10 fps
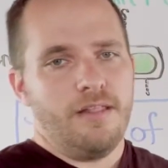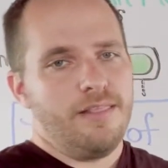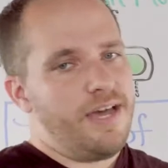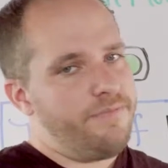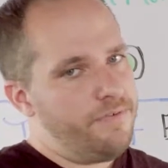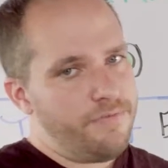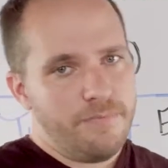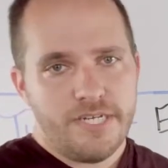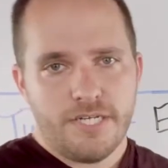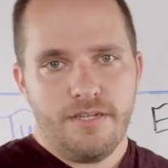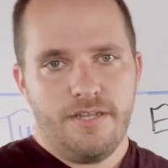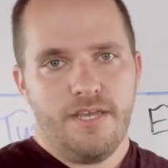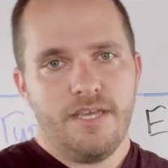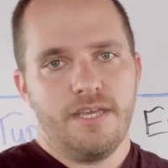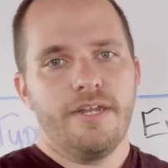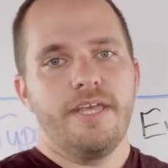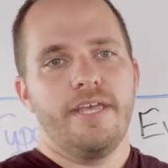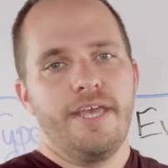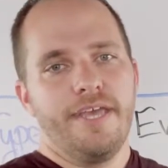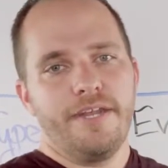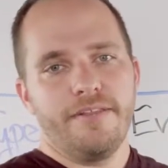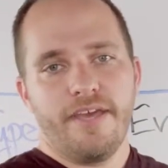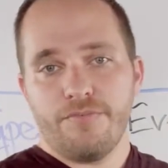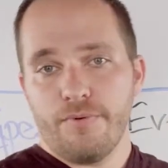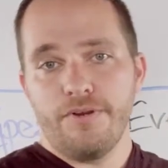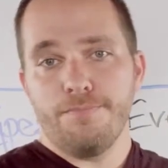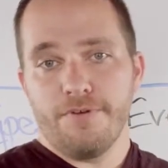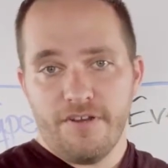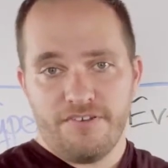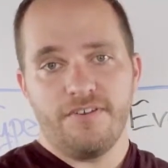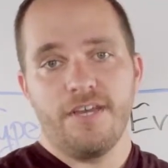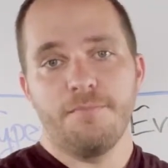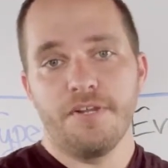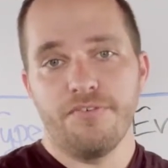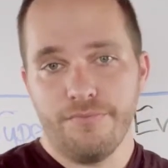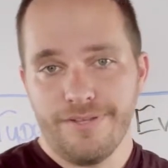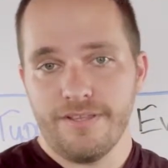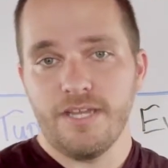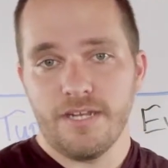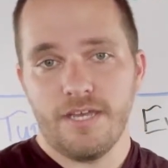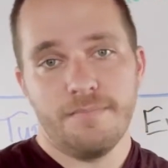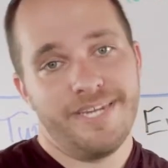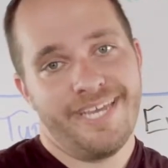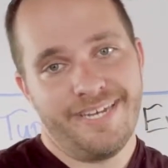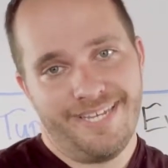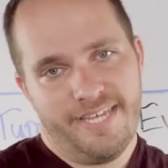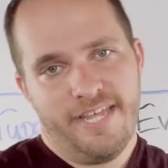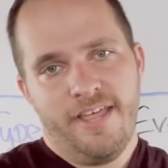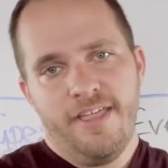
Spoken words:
A lot of information to take in, and that's where your production company is really going to come in handy.